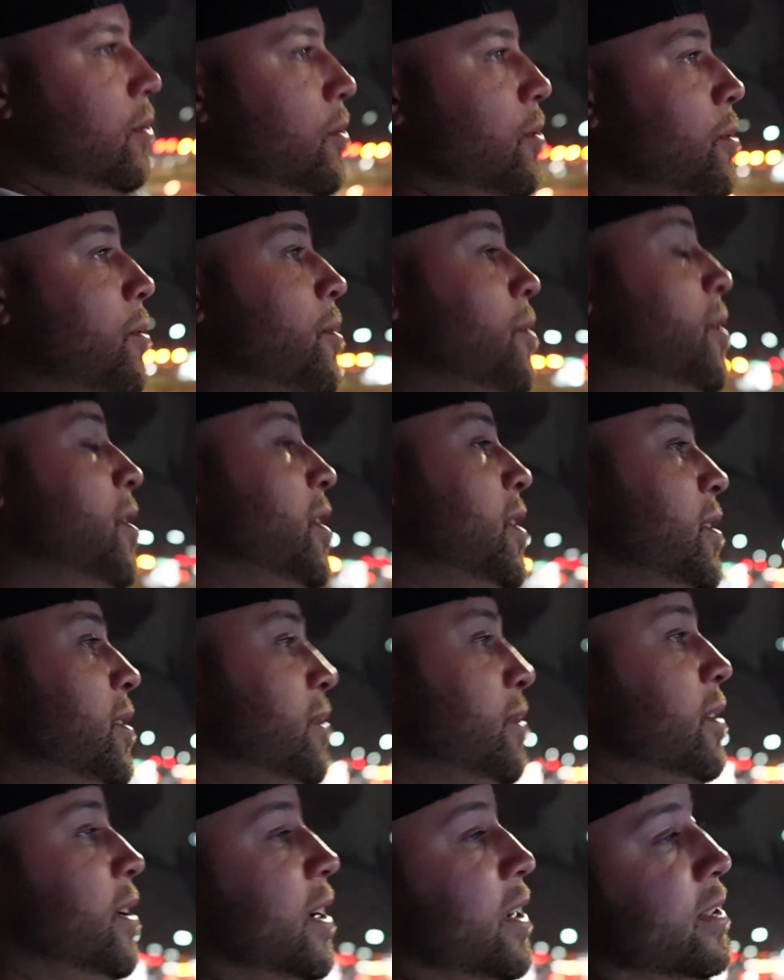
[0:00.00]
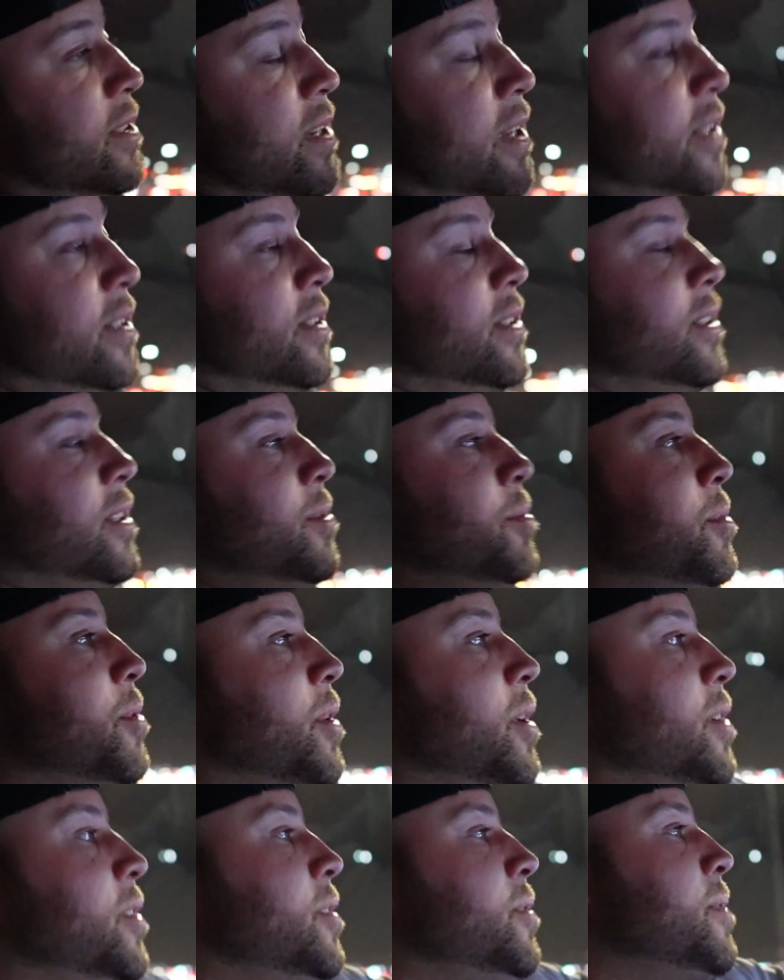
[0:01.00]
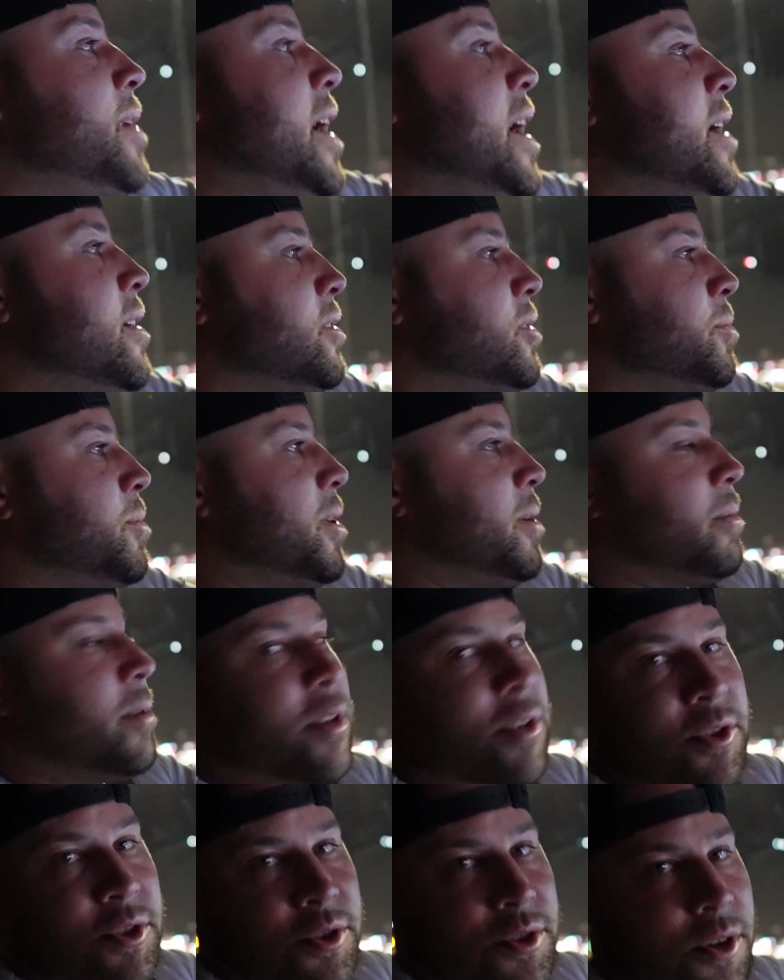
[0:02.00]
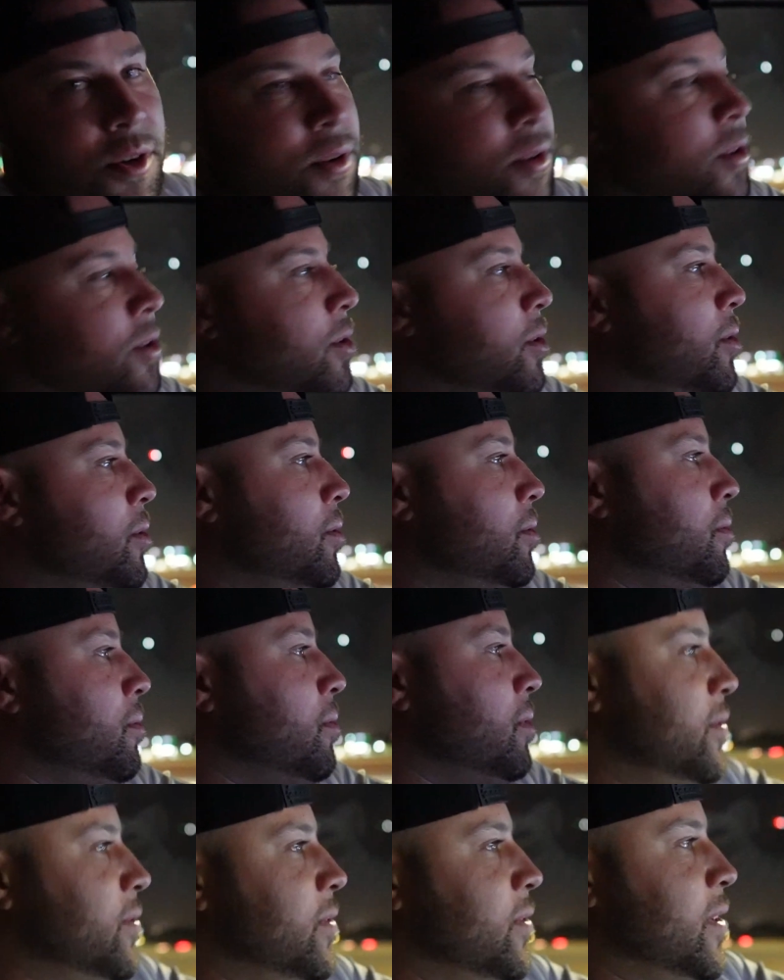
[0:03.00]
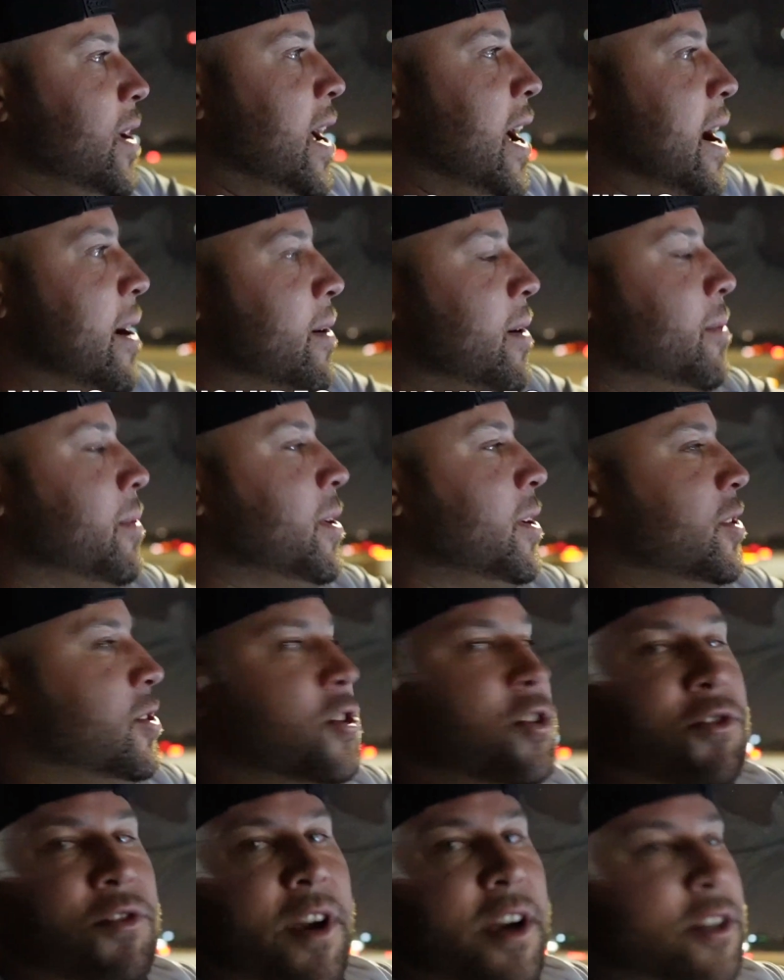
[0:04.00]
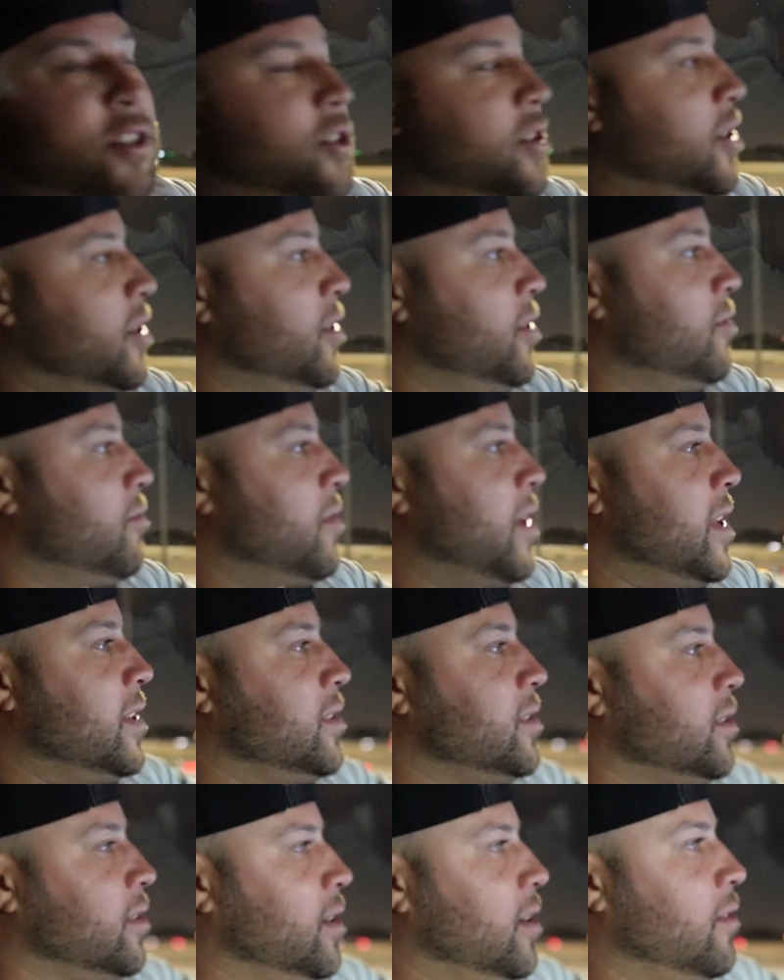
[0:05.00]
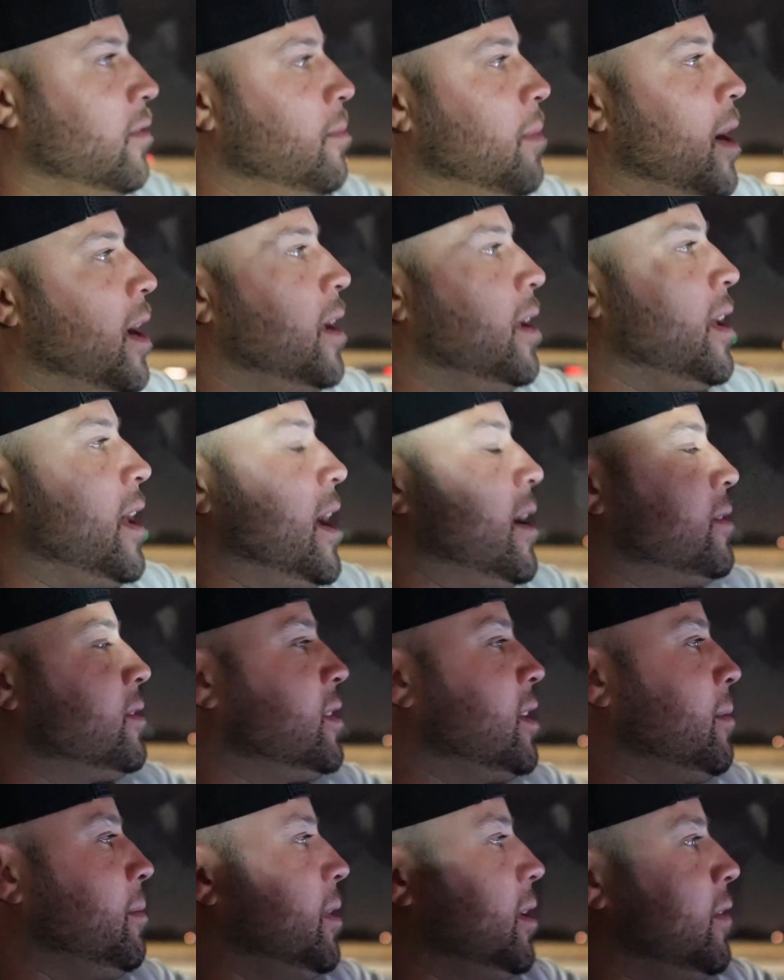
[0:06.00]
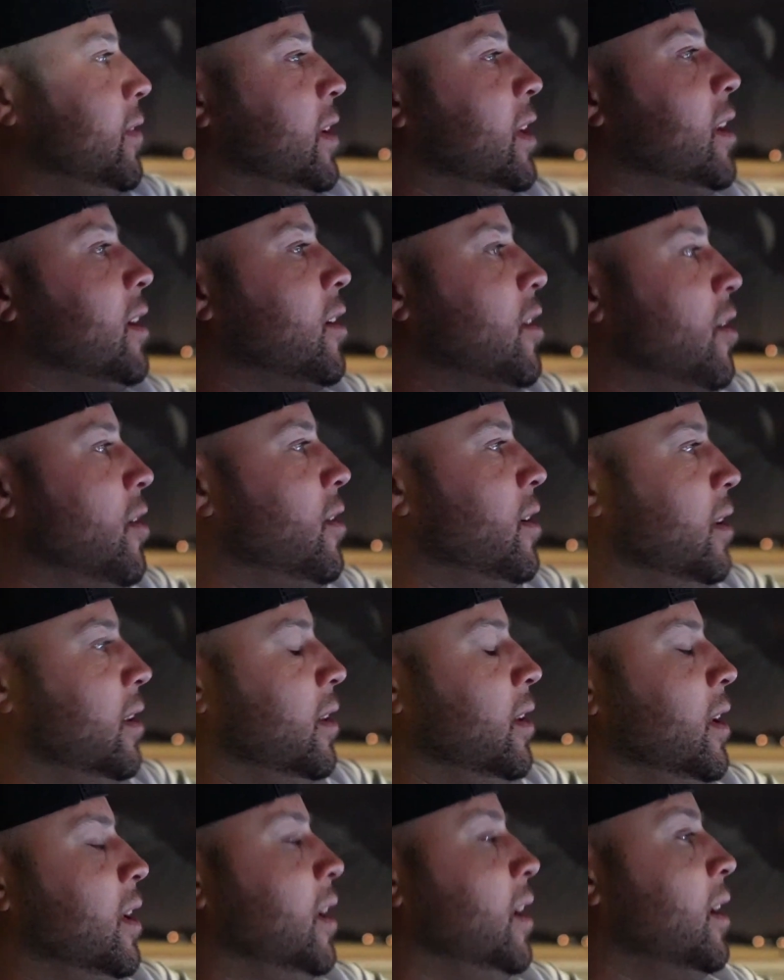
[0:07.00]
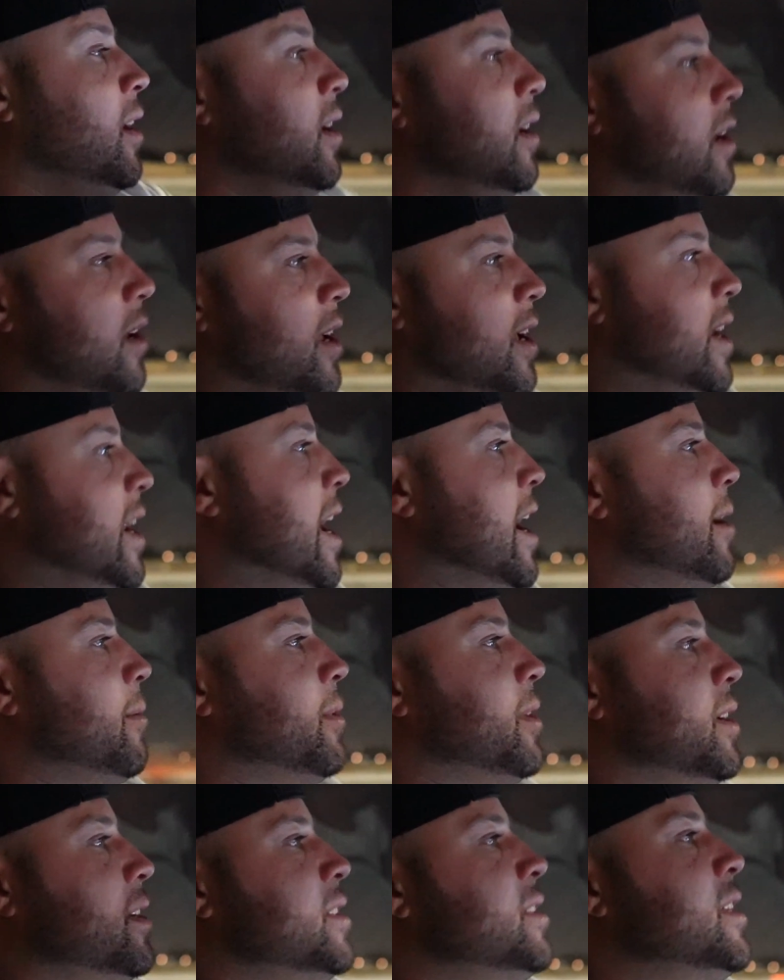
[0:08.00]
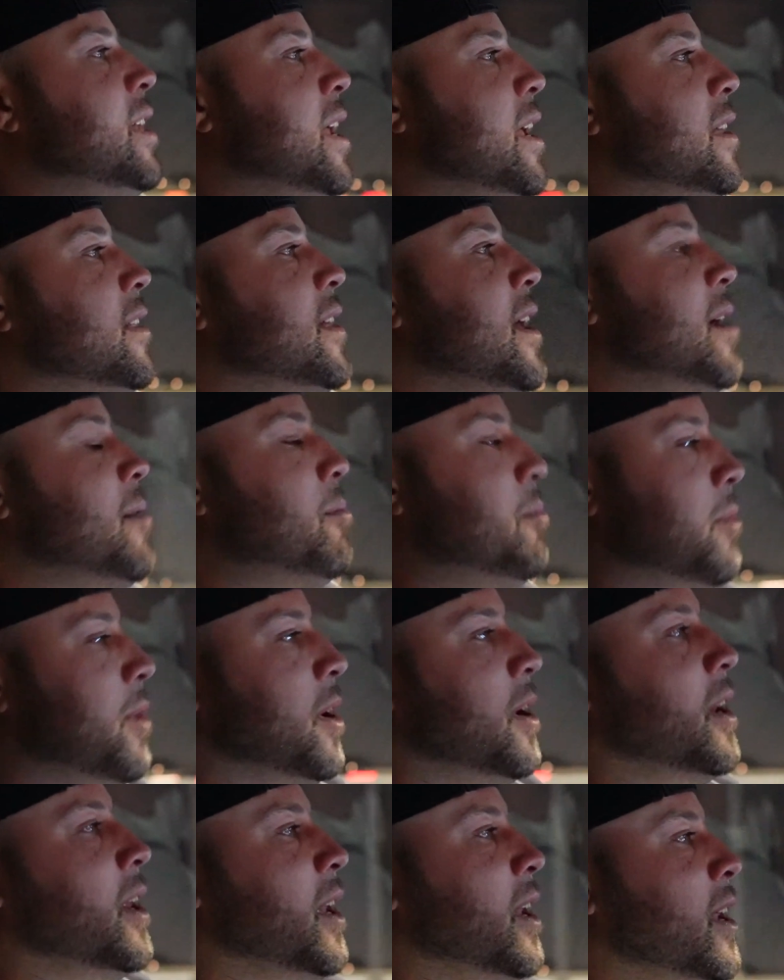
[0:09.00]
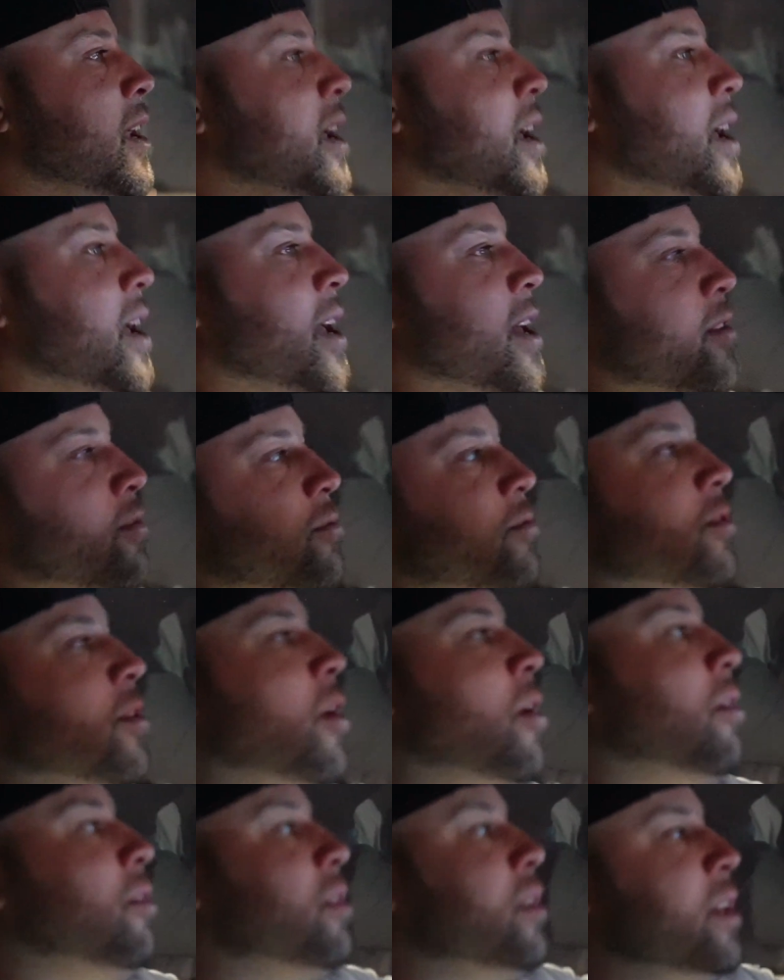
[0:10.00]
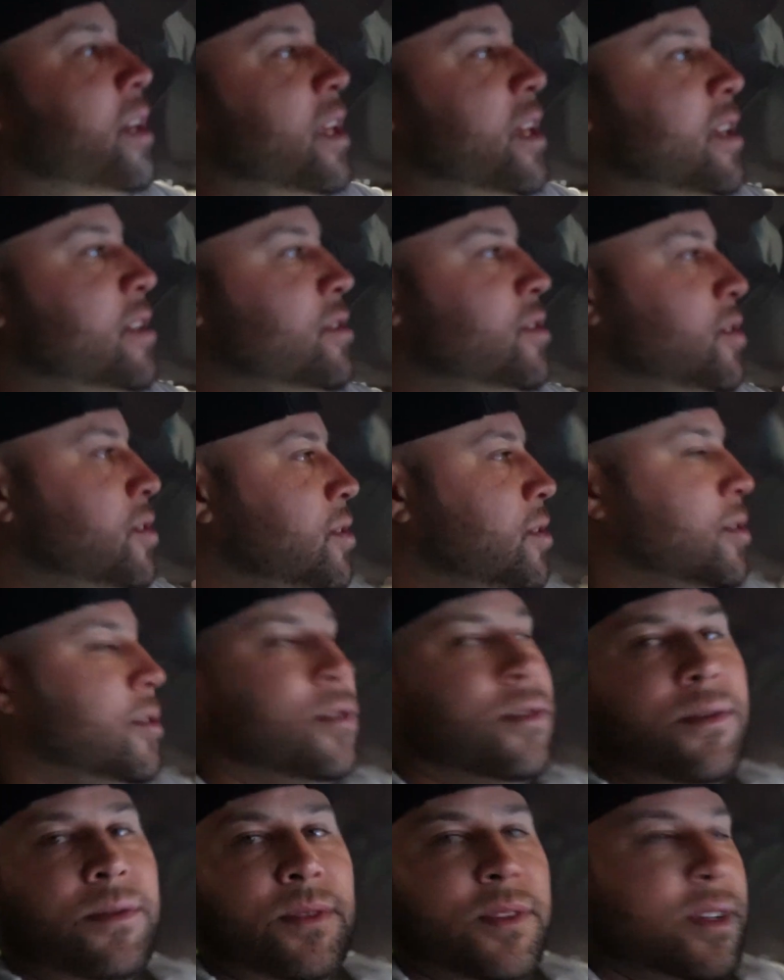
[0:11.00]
or I technically bought a new house. But I'm going to show you how I'm going to structure the rental of my house that I'm living in currently, and how I'm going to take that money and roll it into